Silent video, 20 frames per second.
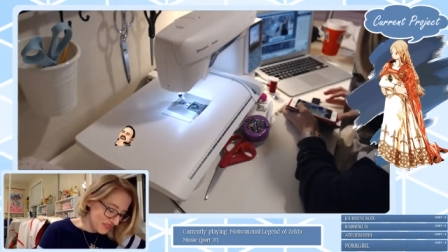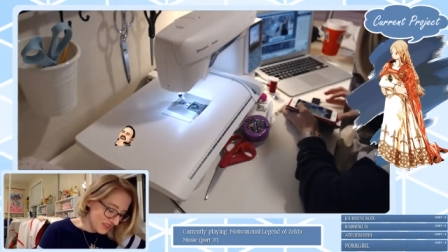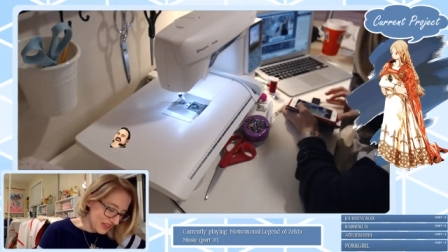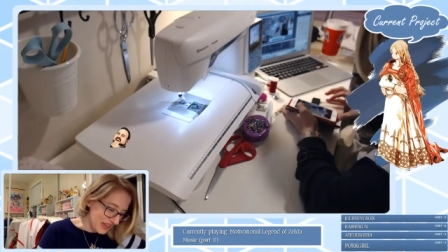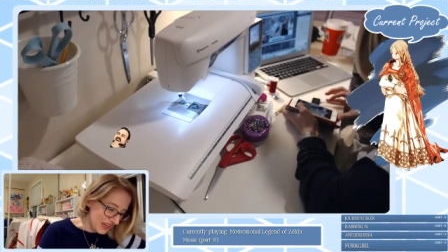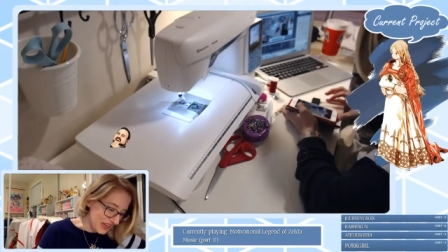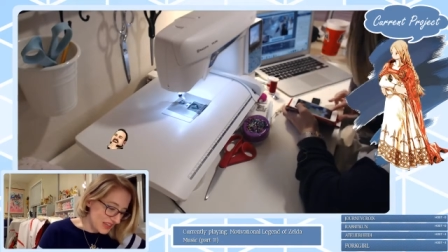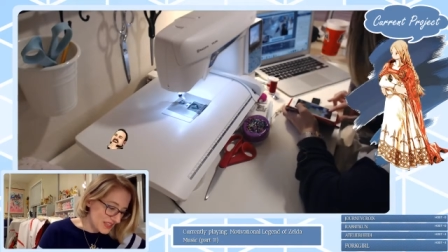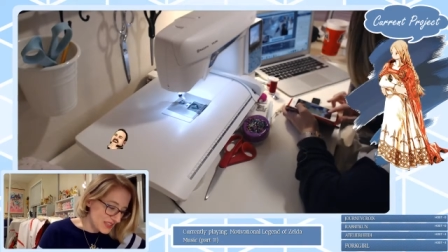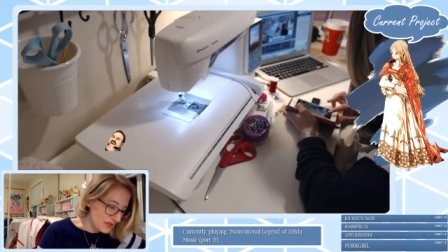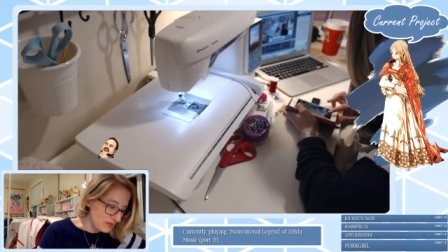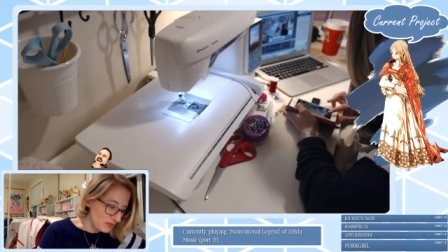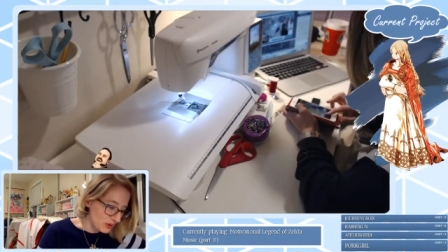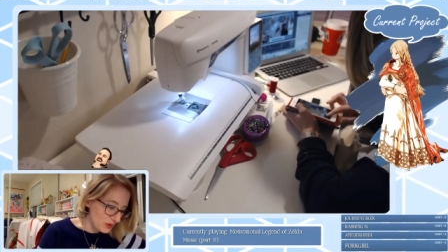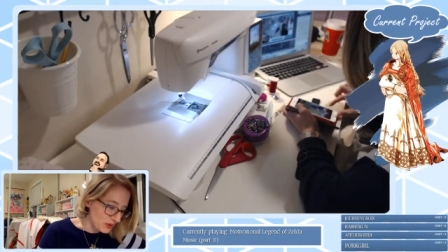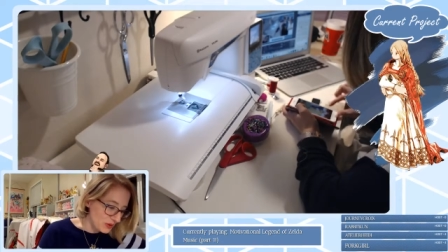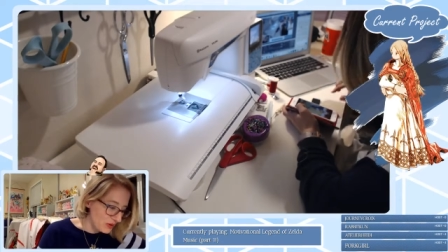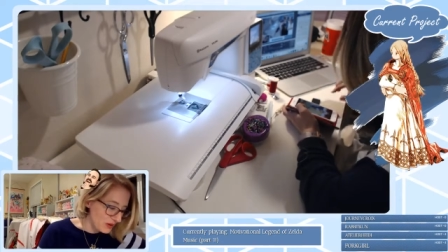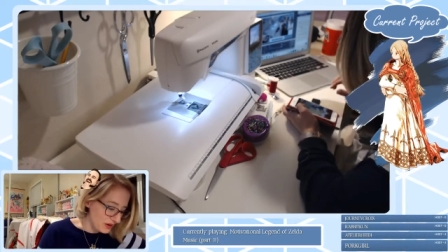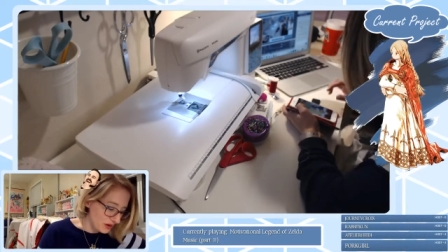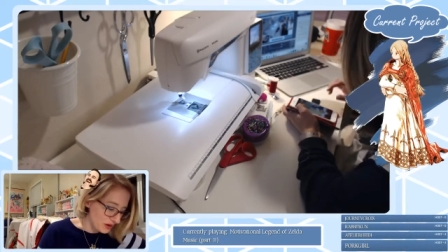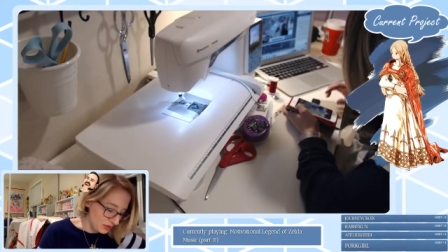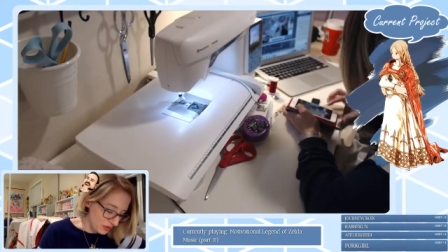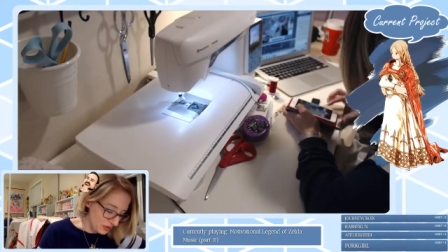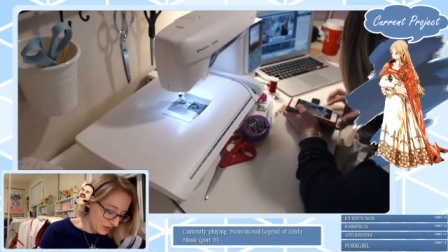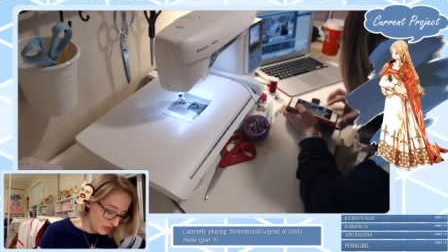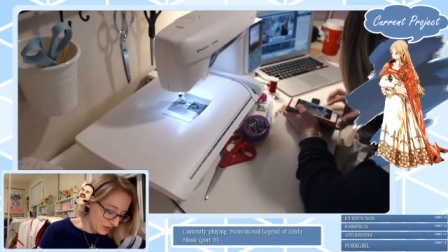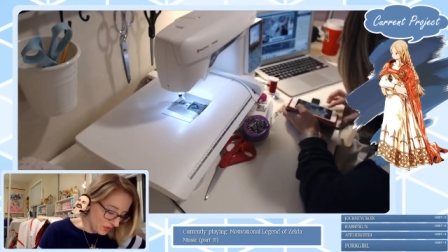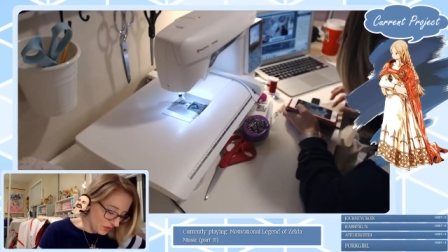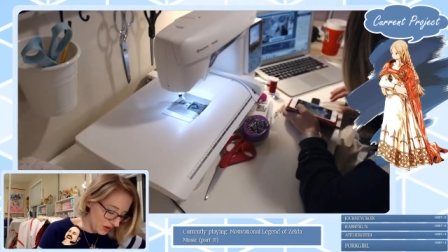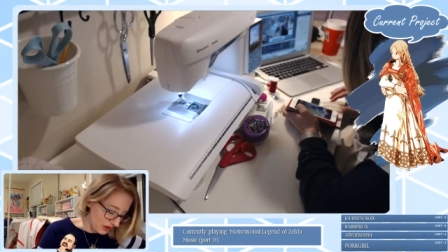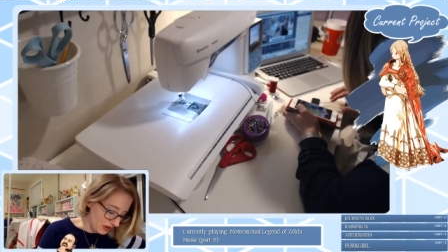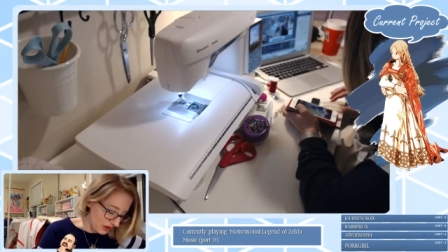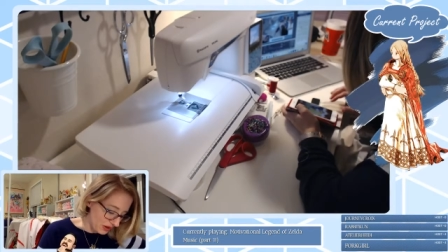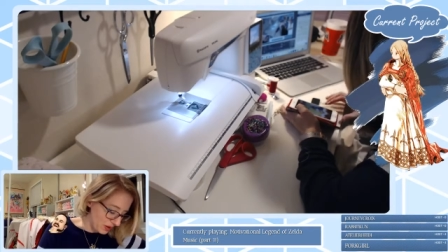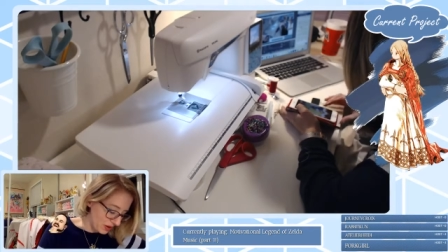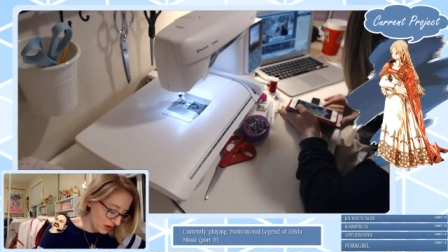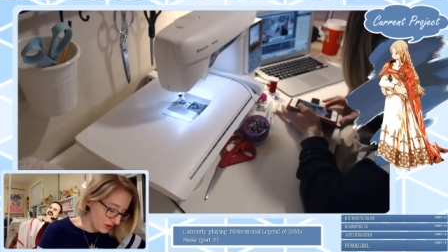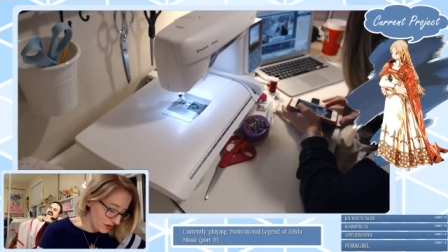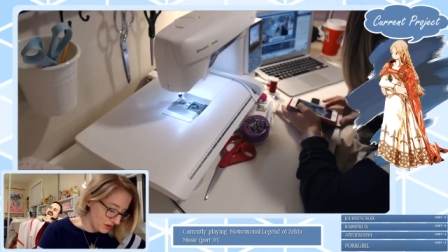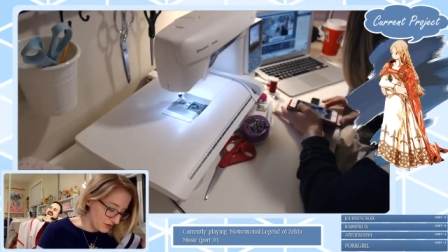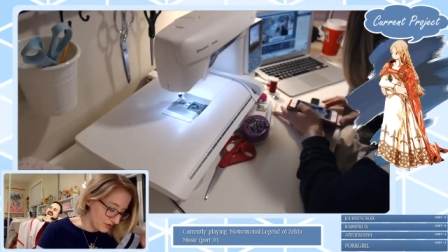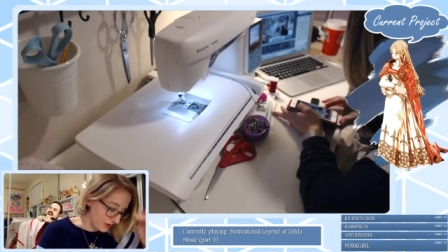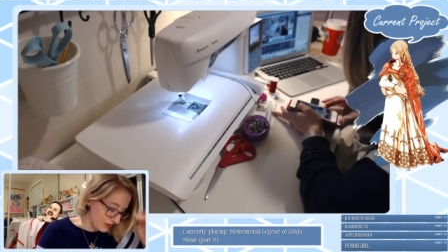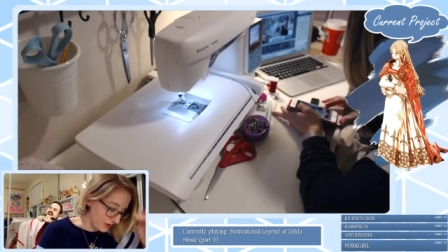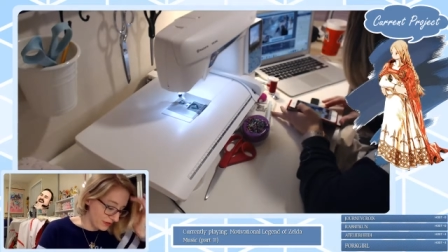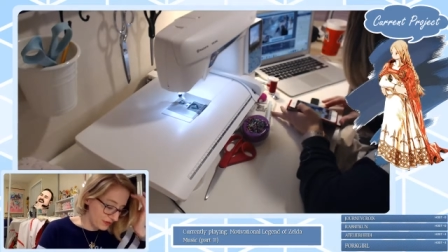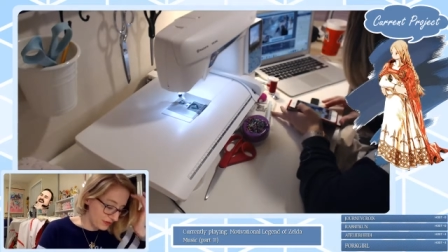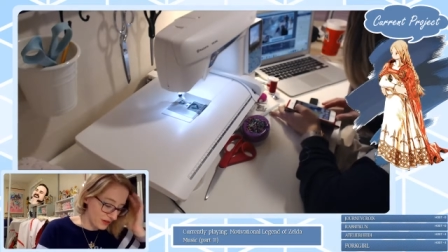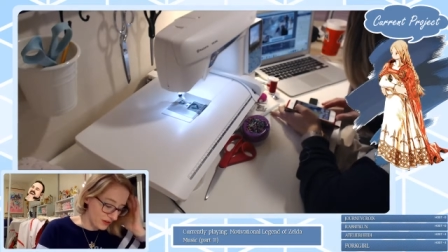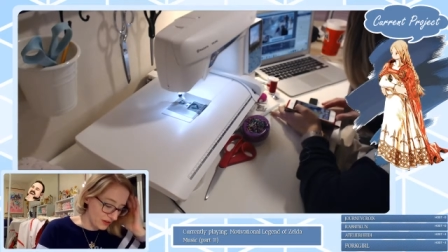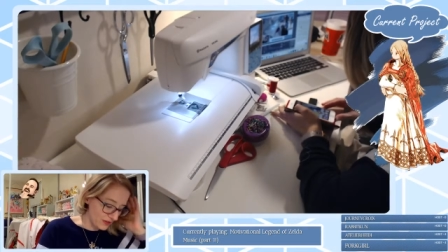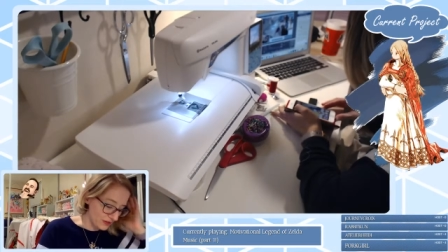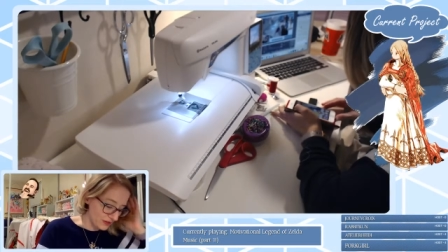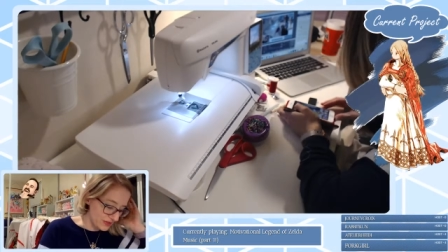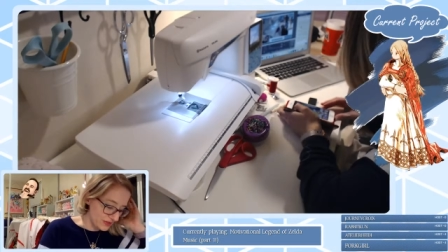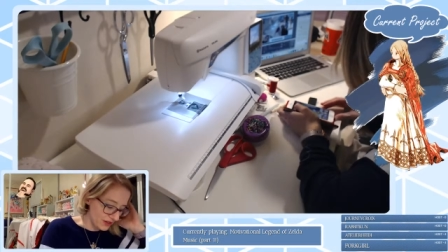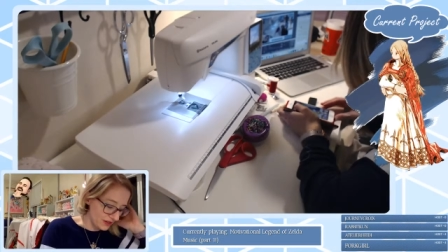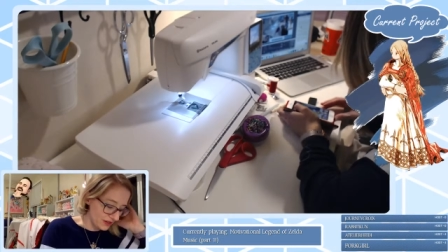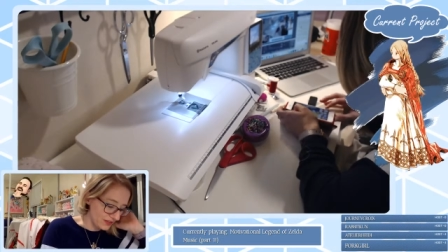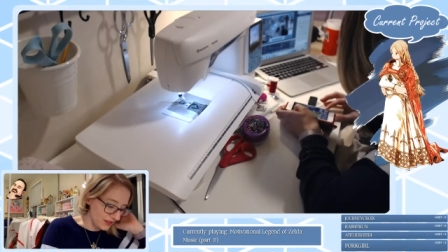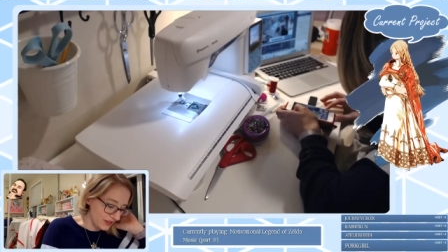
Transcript: He's a blue, a blue annoying bird who's really full of himself.